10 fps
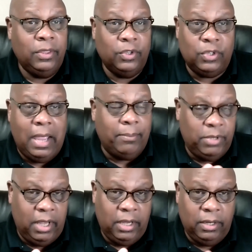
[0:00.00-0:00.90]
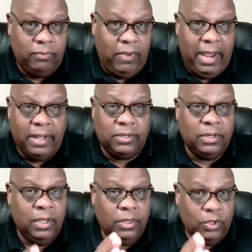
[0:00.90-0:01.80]
This, I'm telling you in advance,
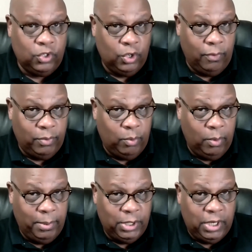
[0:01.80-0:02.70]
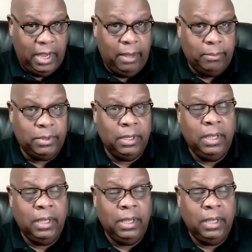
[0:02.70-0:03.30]
the server will be jammed.